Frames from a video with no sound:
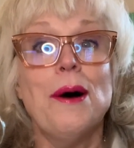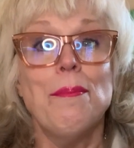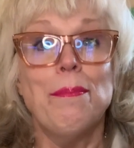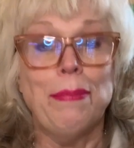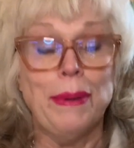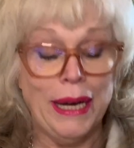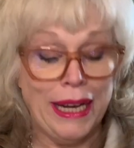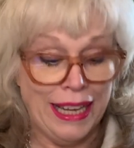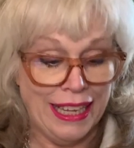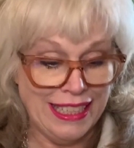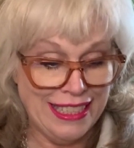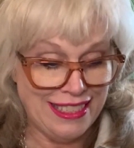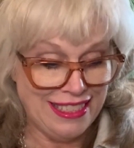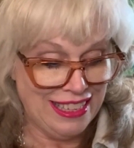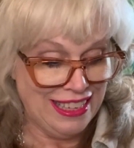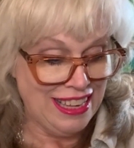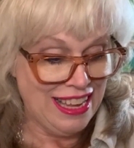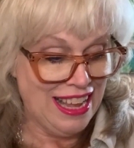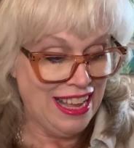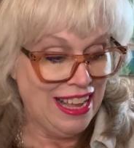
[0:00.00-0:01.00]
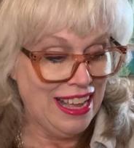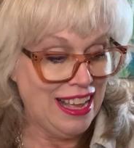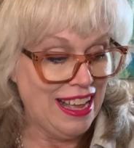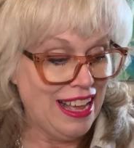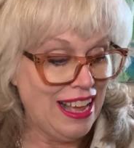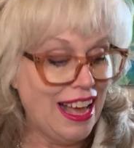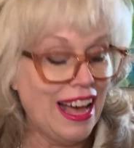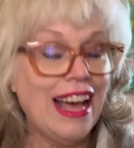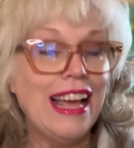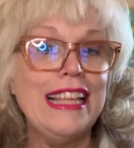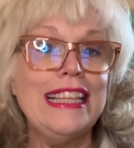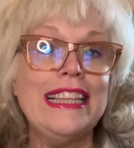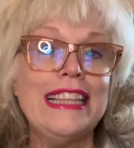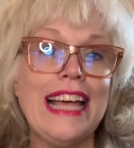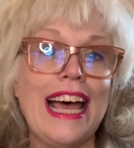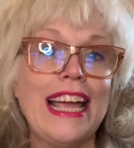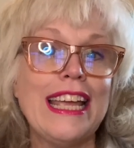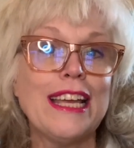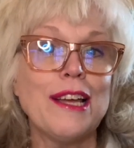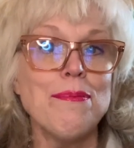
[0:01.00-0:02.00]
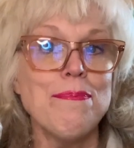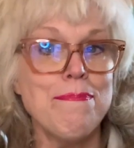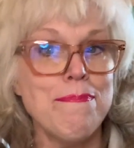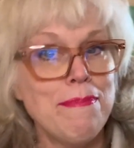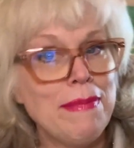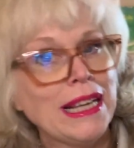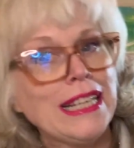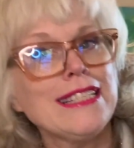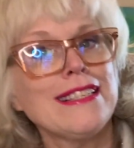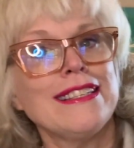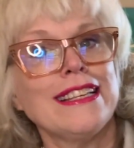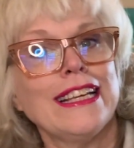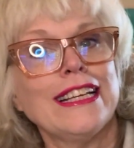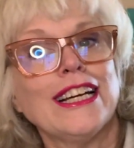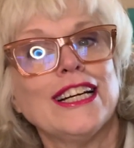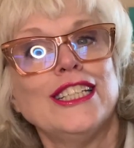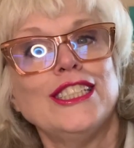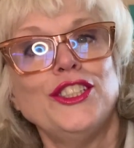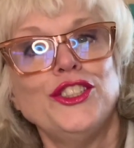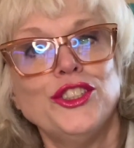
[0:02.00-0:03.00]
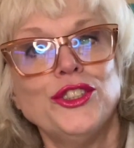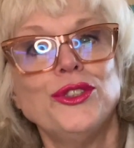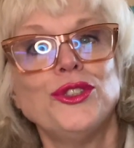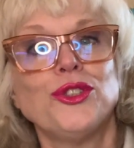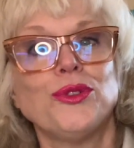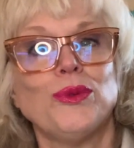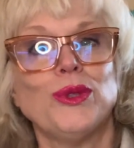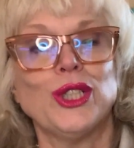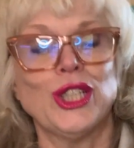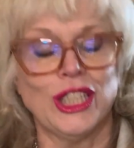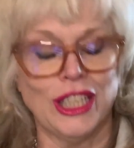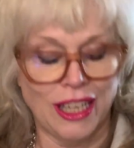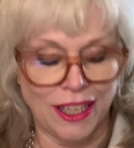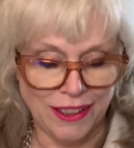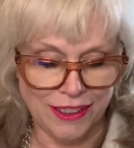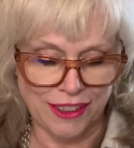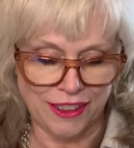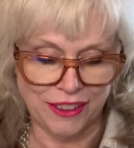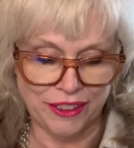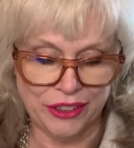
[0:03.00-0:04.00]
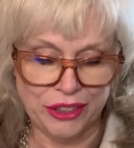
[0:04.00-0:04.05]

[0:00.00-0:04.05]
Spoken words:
but I like mixing unusual colors,